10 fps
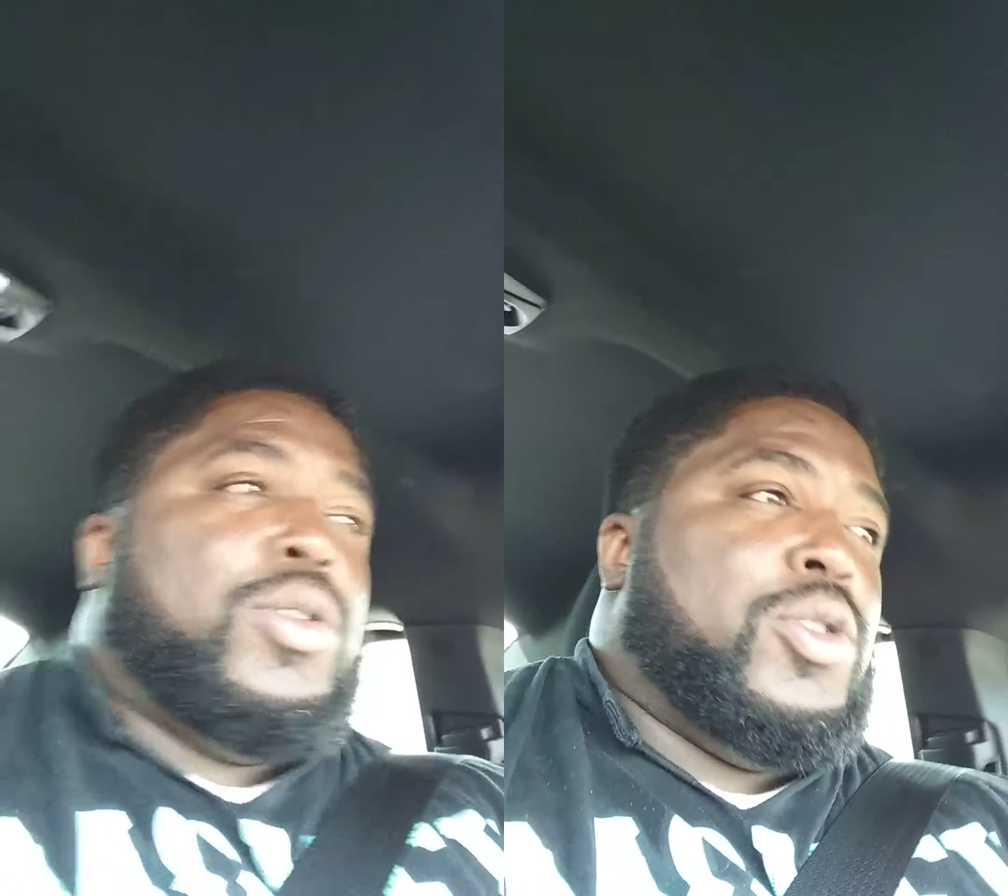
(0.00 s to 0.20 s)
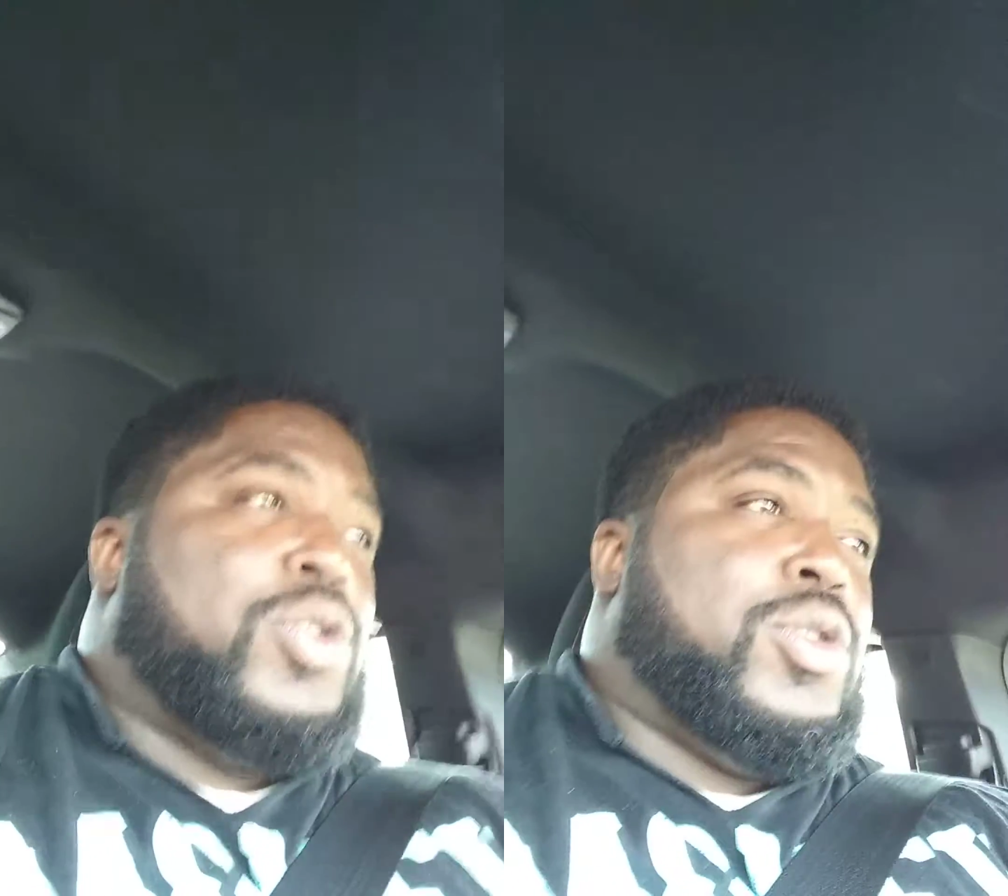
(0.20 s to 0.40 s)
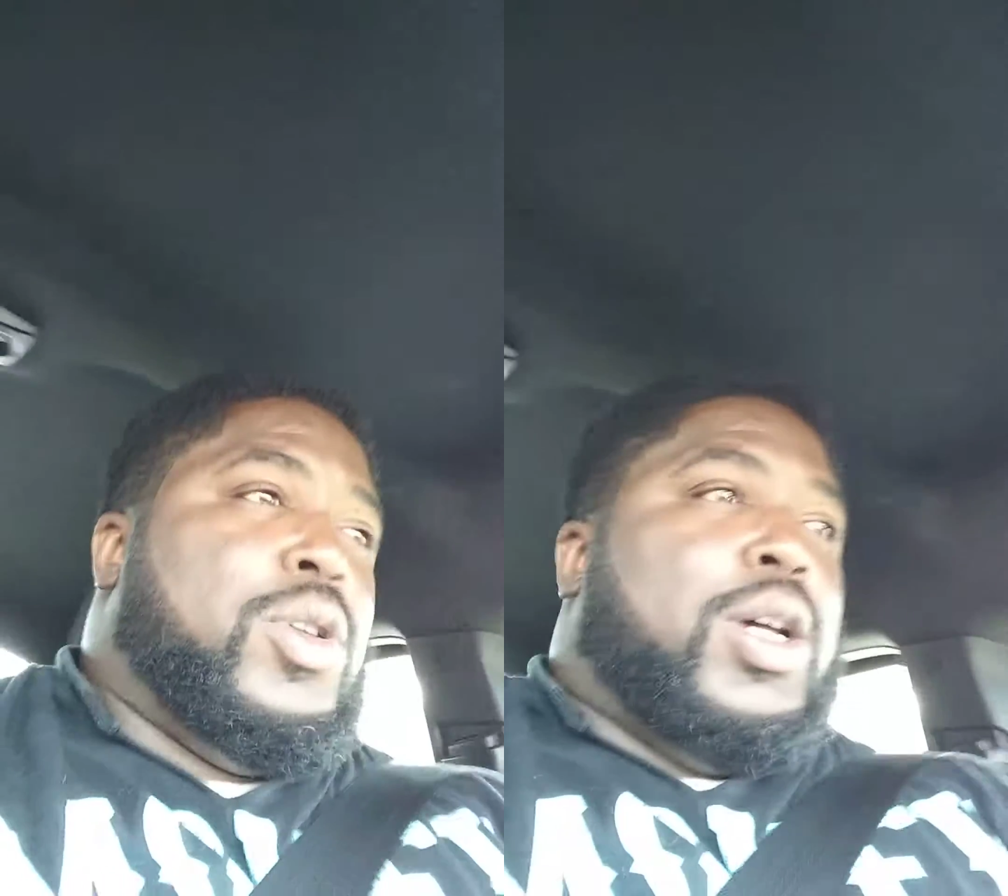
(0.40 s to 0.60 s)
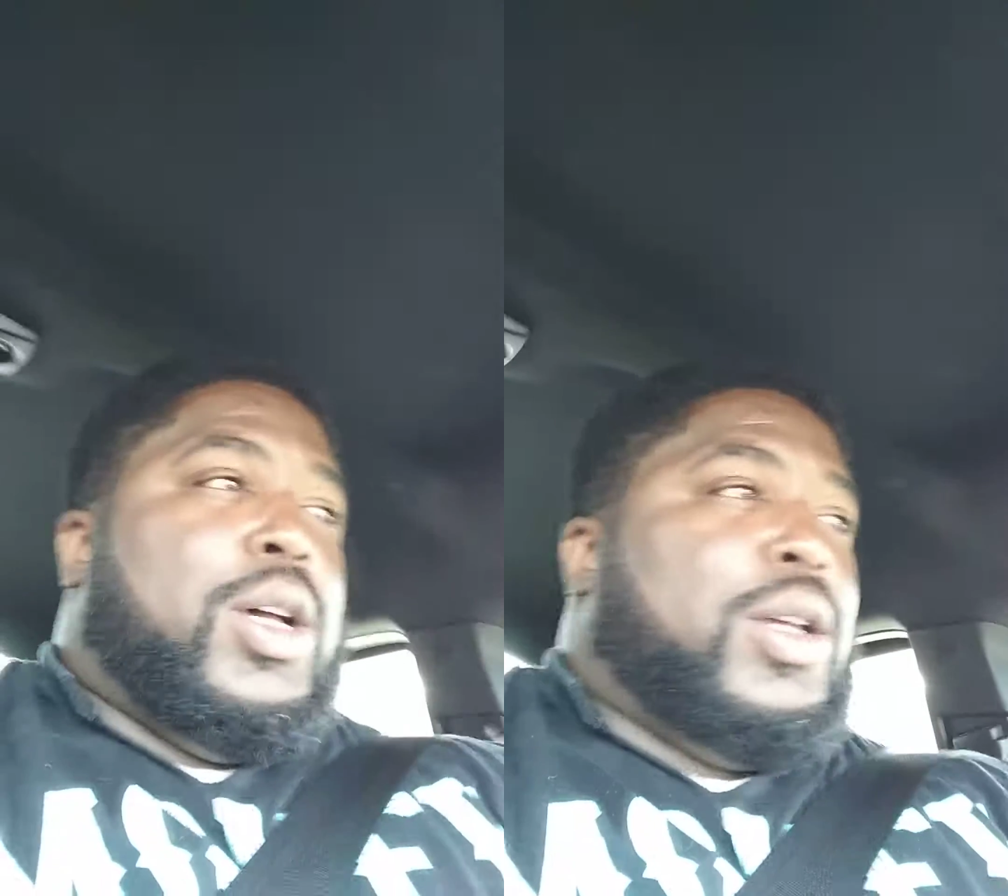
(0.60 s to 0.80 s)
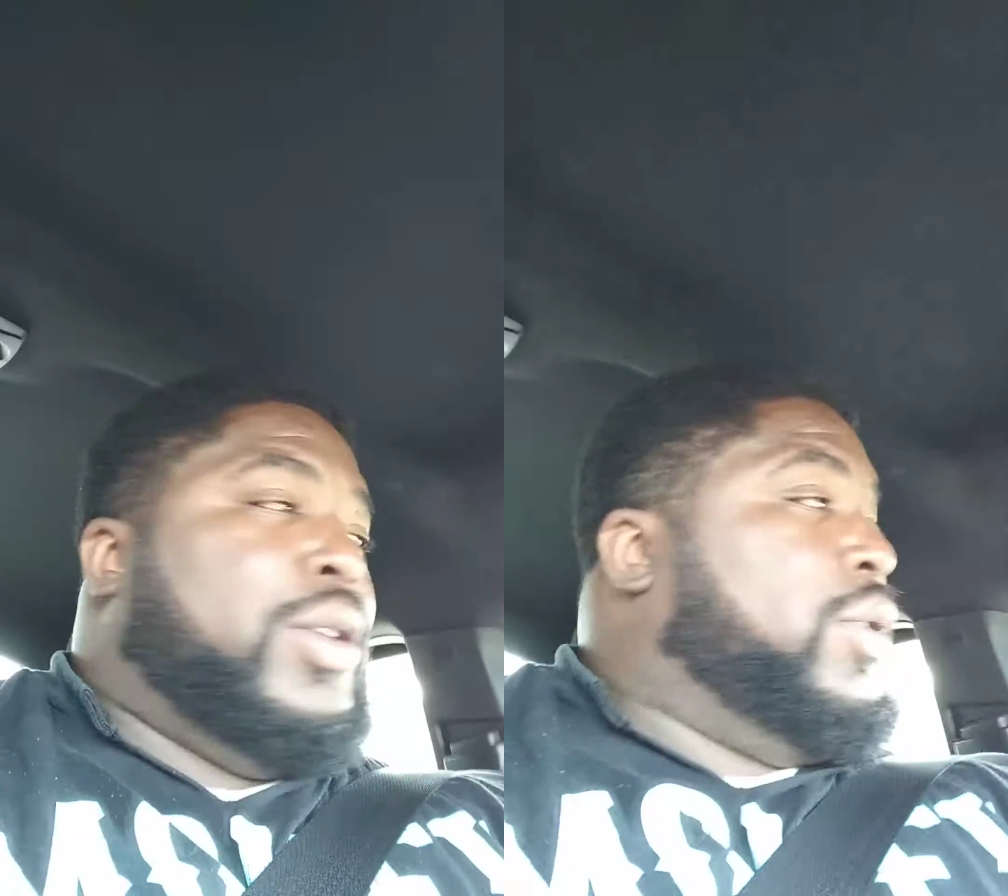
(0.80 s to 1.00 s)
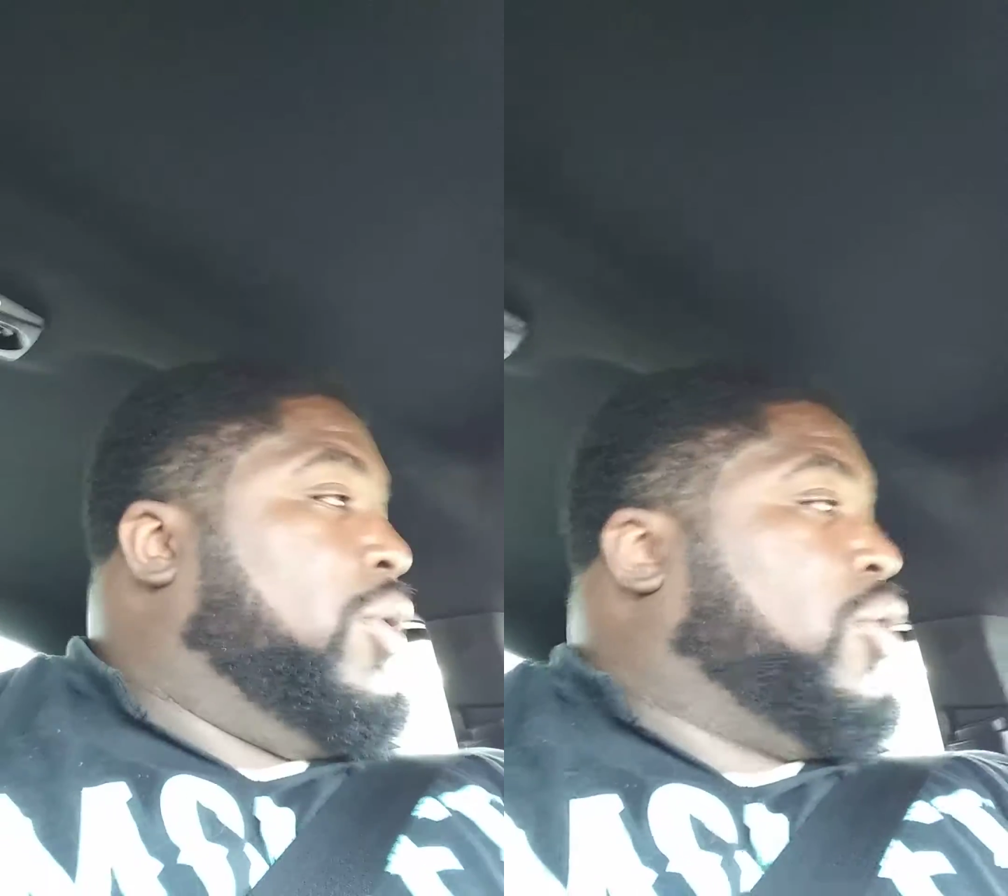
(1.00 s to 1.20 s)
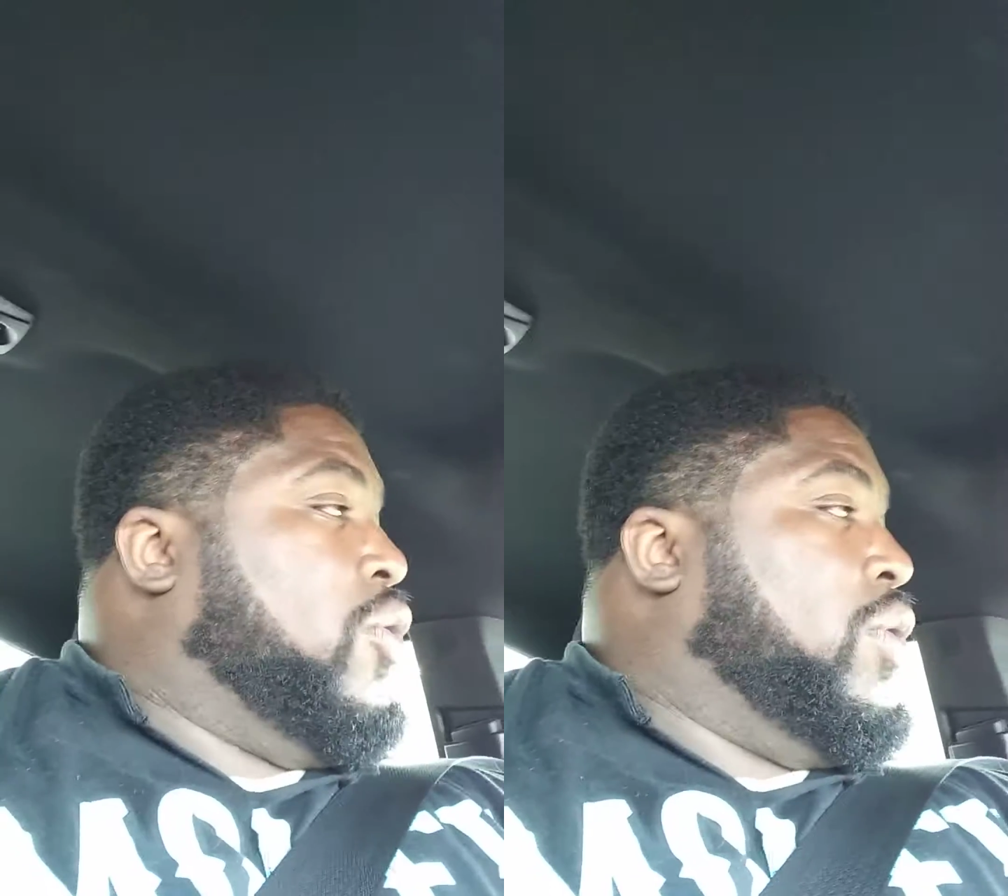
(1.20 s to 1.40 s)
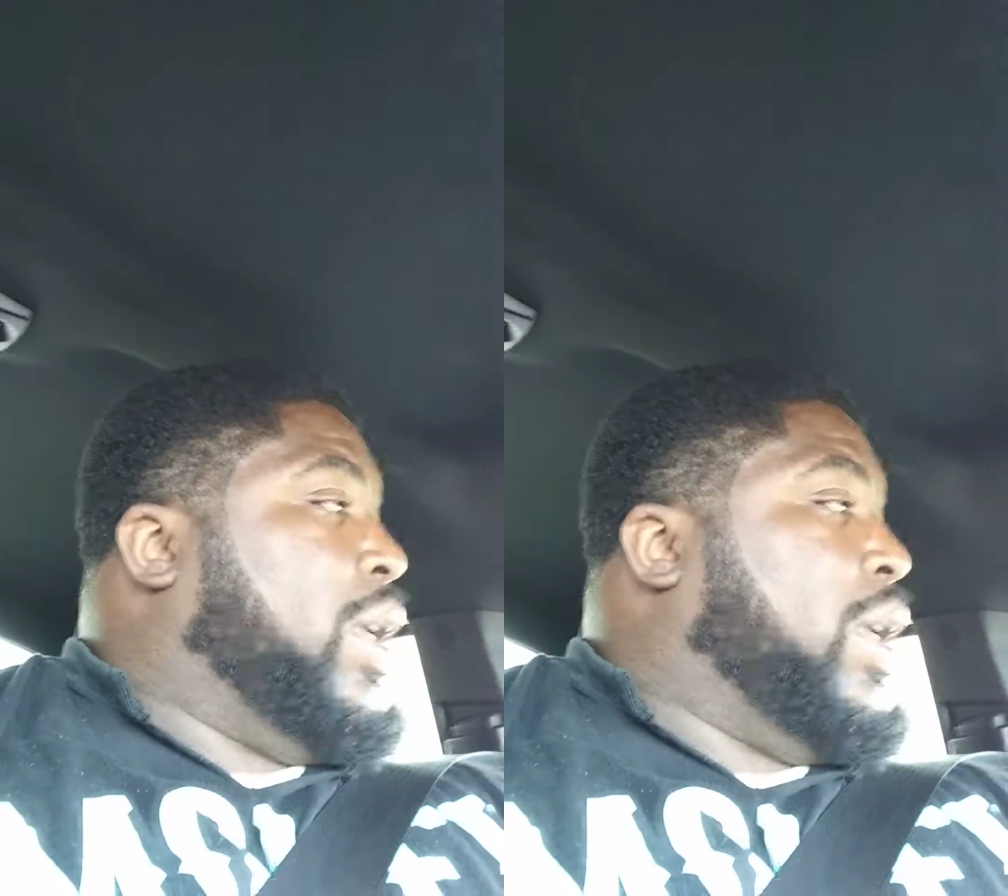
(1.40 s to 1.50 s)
score